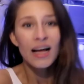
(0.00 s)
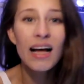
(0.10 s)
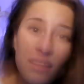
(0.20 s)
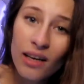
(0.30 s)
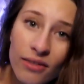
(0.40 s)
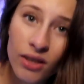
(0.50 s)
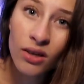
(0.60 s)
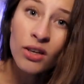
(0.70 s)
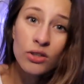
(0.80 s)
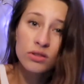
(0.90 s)
I love you.
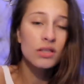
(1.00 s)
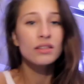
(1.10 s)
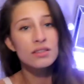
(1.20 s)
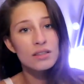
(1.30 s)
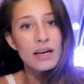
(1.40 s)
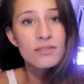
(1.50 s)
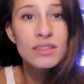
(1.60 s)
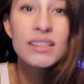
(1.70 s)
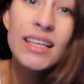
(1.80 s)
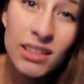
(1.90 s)
Who starts a
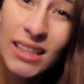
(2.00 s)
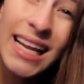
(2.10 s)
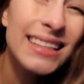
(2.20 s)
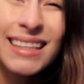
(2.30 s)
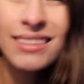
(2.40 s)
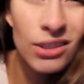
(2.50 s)
conversation like that?